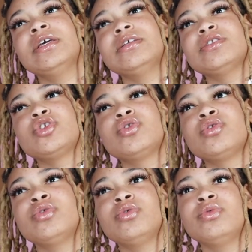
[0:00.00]
get
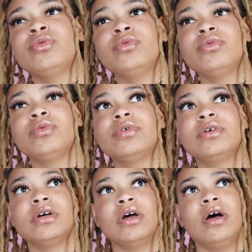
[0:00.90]
to
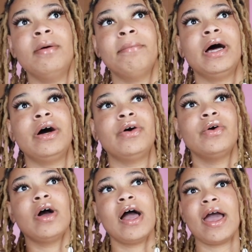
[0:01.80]

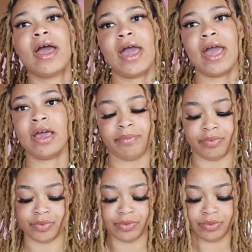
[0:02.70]
about
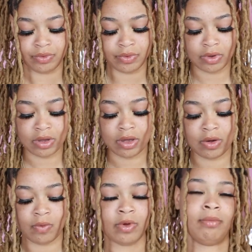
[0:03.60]
April
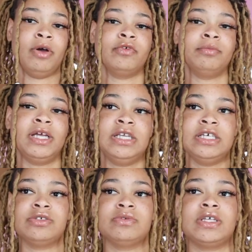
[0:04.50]
when my roommate
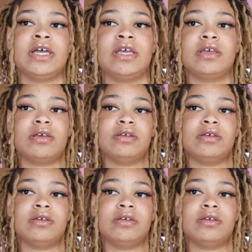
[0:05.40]
Niche was like,